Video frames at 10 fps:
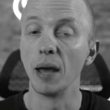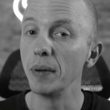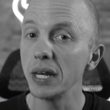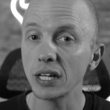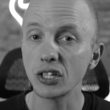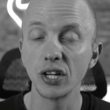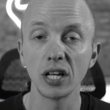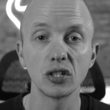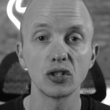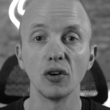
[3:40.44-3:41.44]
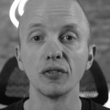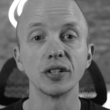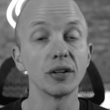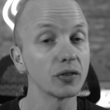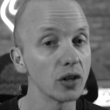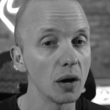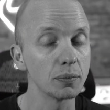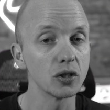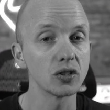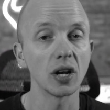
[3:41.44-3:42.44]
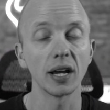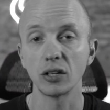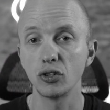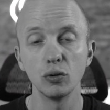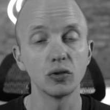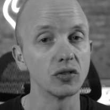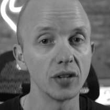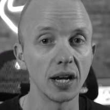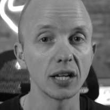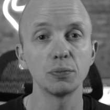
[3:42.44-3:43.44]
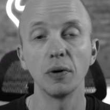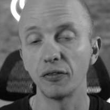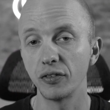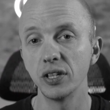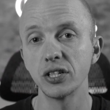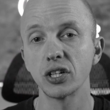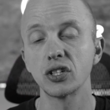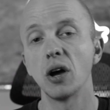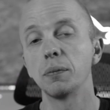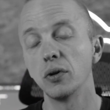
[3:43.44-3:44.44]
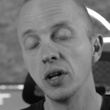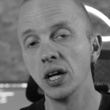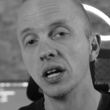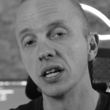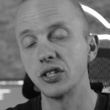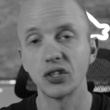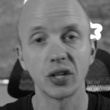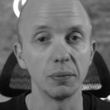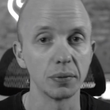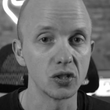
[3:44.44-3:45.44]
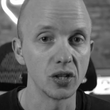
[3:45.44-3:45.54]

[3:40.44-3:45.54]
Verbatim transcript: And many exchanges offer different options like 2 to 10X, but for this example, let's just keep it